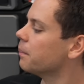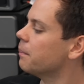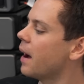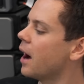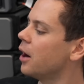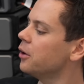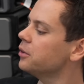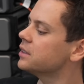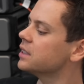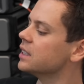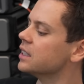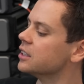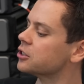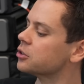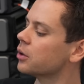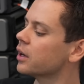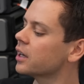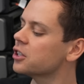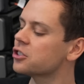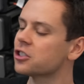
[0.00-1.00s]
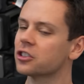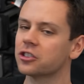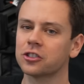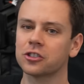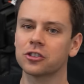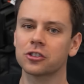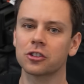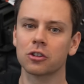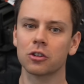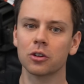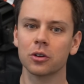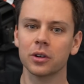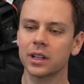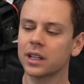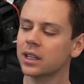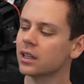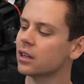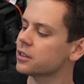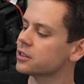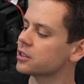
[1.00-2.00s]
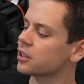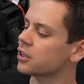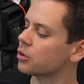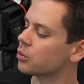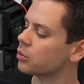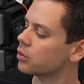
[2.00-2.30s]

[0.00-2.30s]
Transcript: mounting, so I could just screw it in onto the